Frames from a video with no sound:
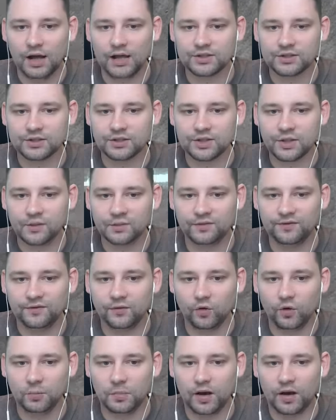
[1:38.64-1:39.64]
some
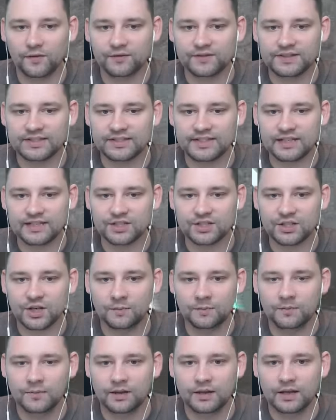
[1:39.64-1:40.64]
form of
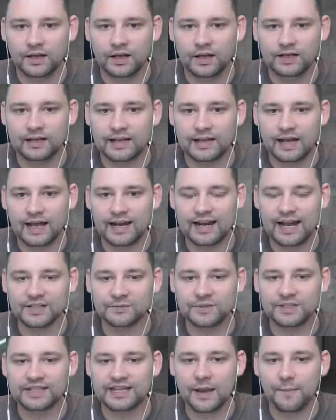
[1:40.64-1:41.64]
system that
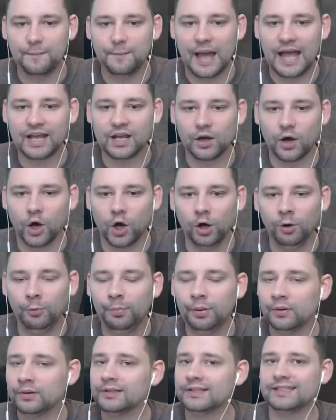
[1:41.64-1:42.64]
allows me to get back
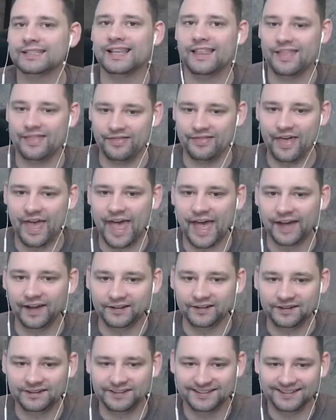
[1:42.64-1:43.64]
up there.
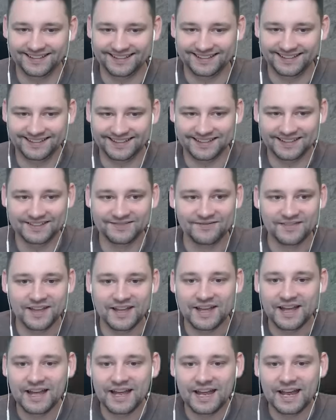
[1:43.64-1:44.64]

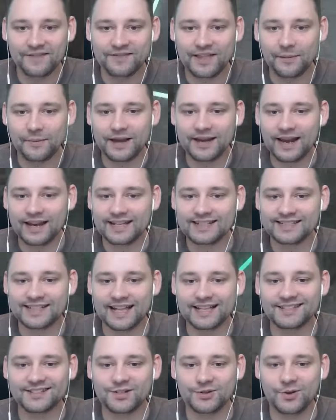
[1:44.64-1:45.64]
If that made any
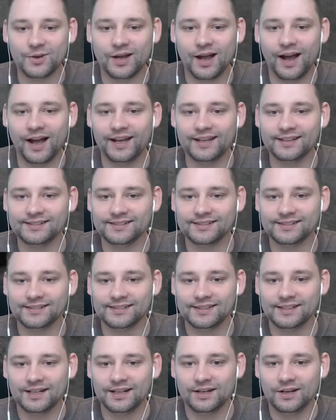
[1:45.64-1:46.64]
sense to you guys.
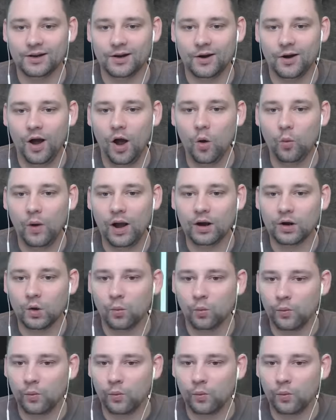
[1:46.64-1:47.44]
Oh, wow.